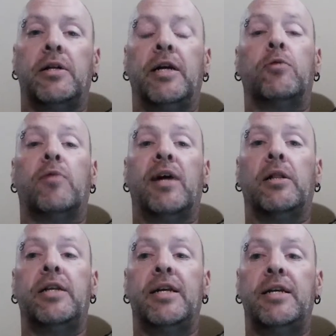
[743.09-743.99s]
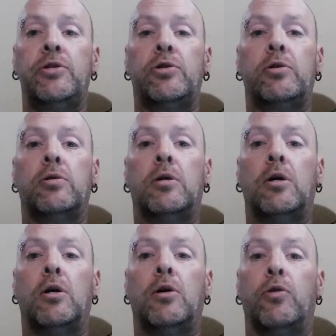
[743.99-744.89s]
And the reality is,
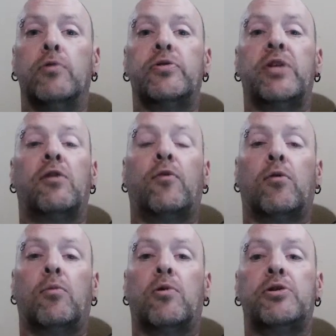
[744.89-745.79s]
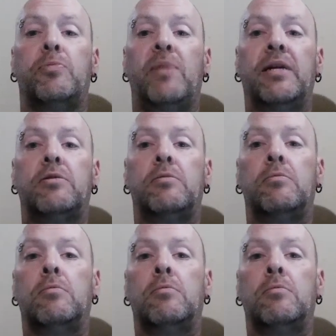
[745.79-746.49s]
those that are for abortion bans